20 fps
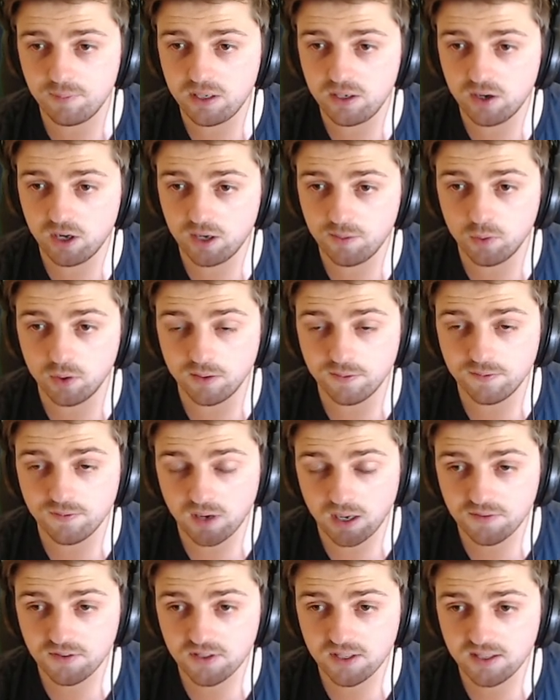
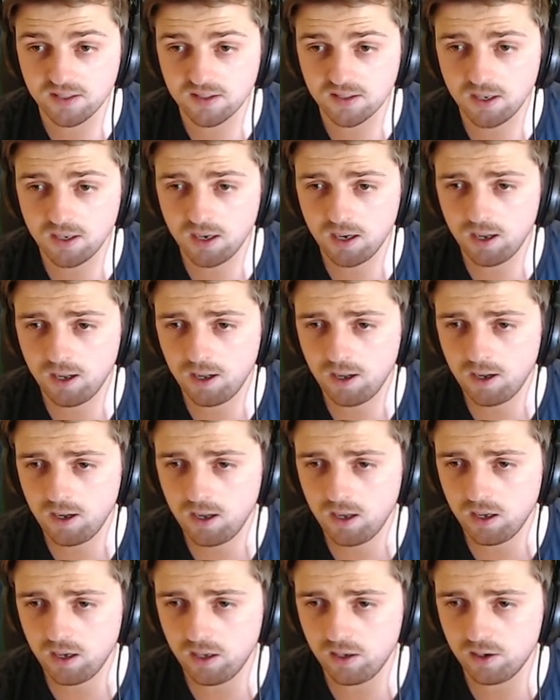9.5 cents.
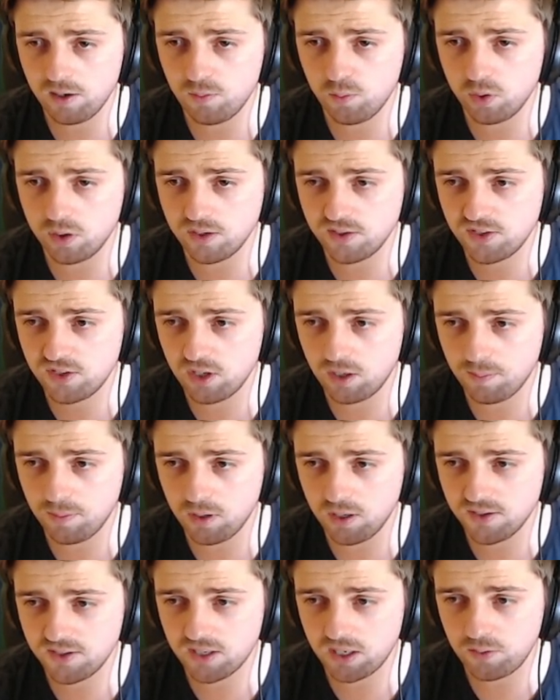And I'd want a stop
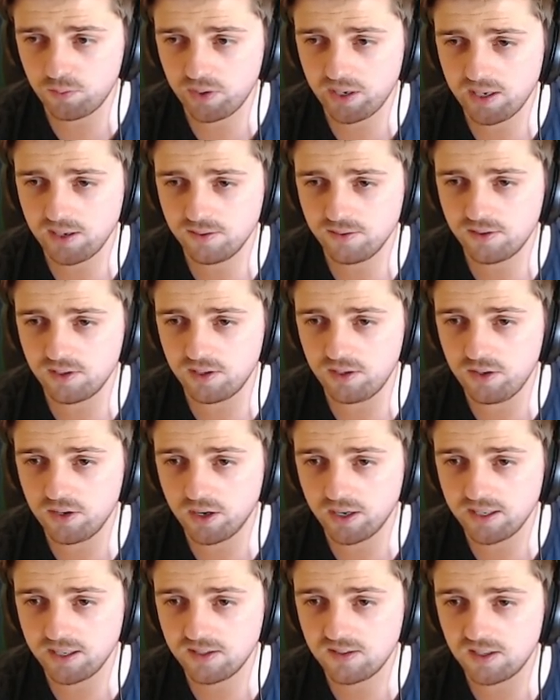loss around
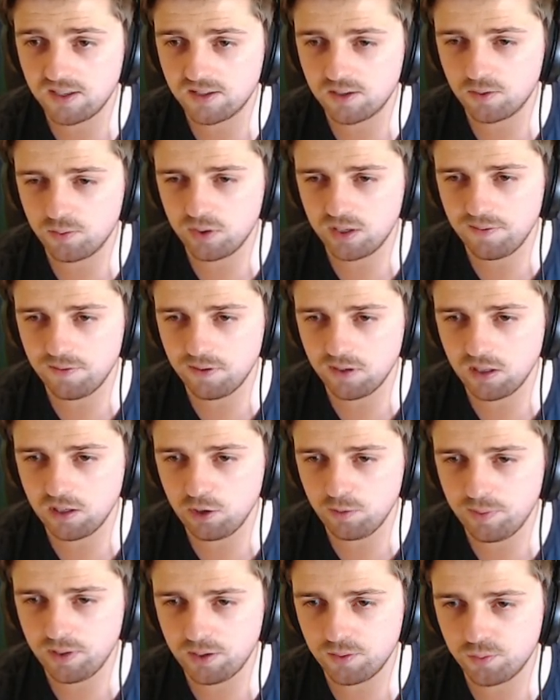9 cents. I want to give it a
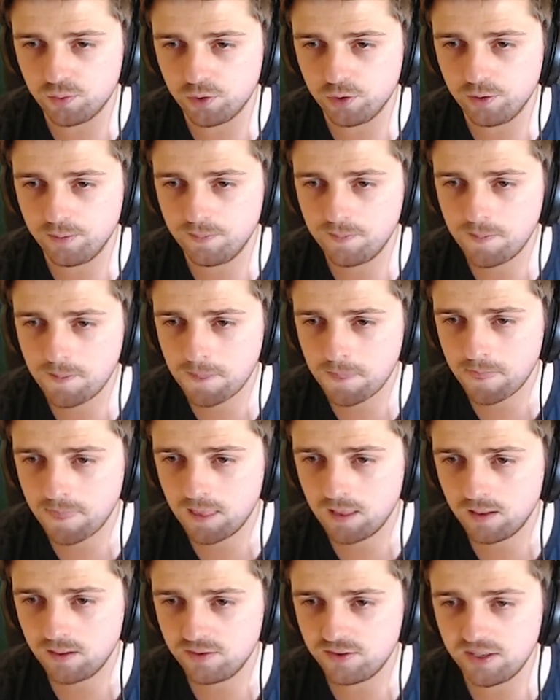little bit of room.
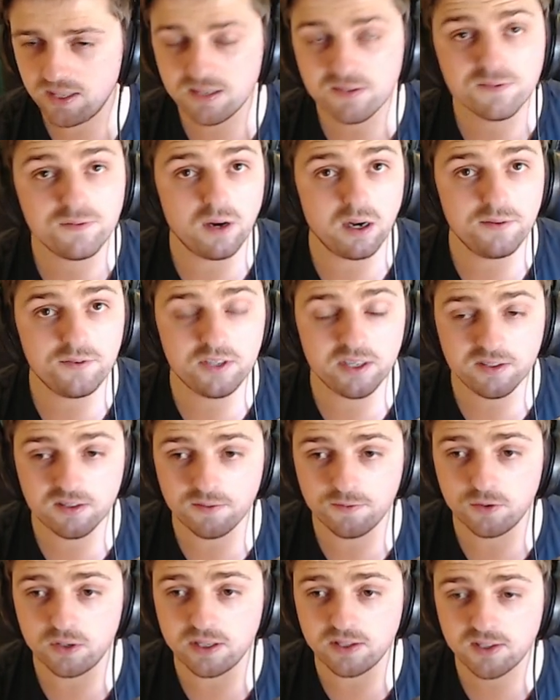So that's 5 cents
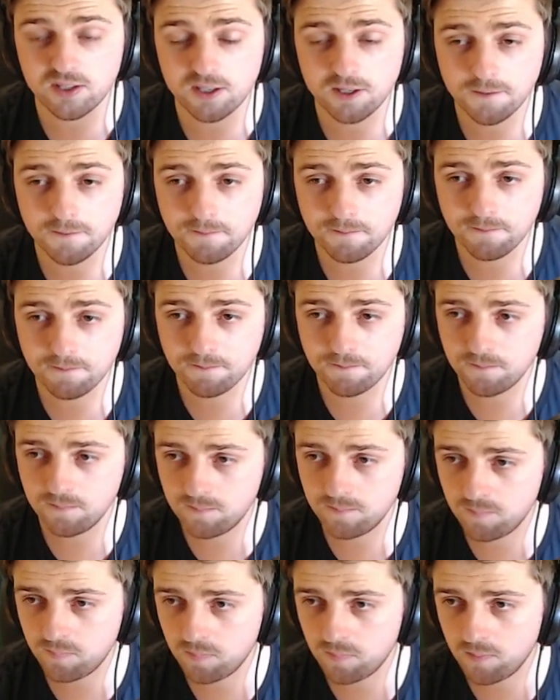of risk.
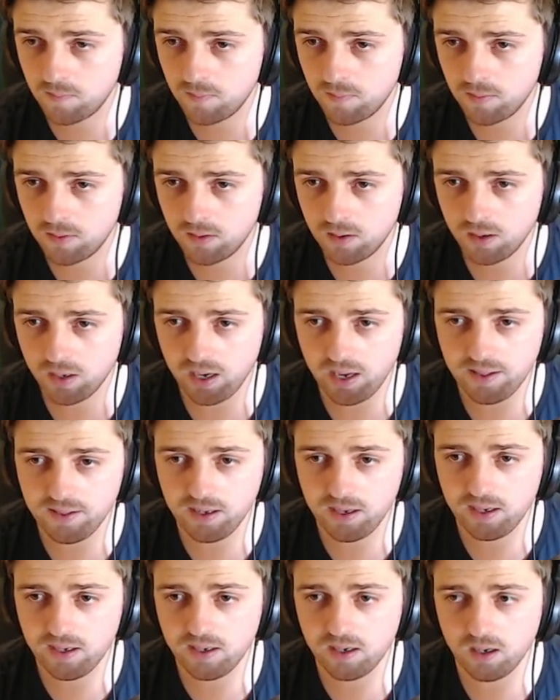And
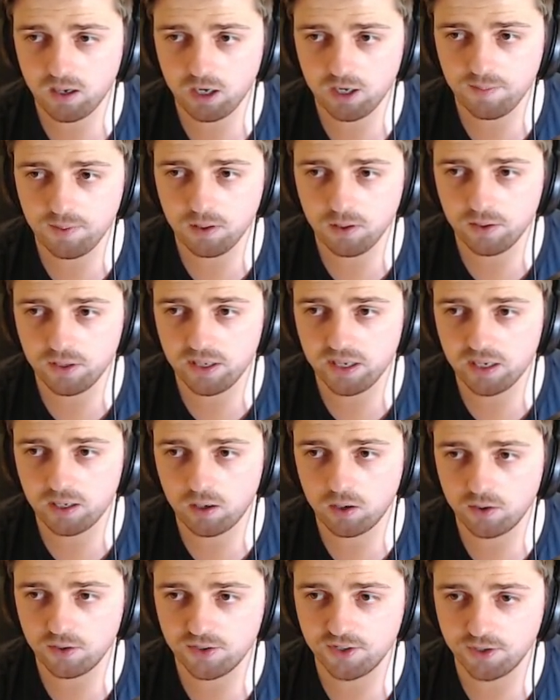then I'd be looking at a
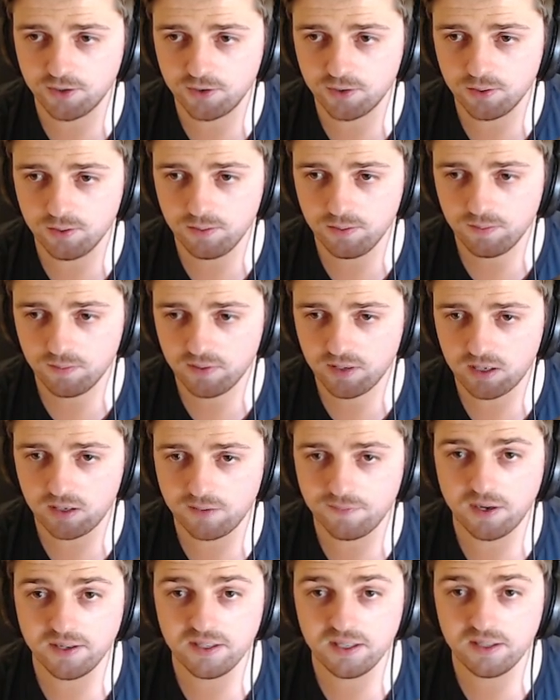horizontal that
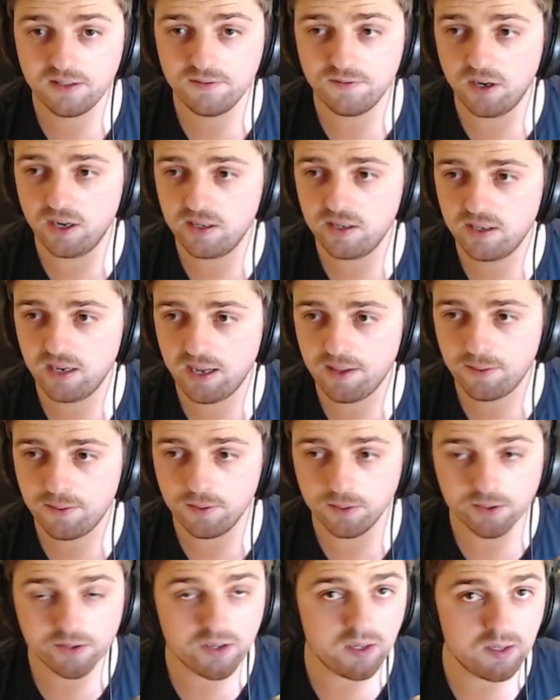I've identified at
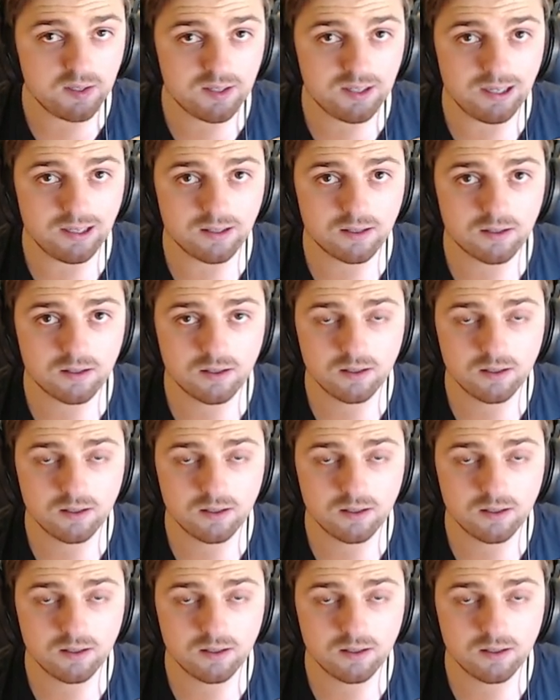13 cents.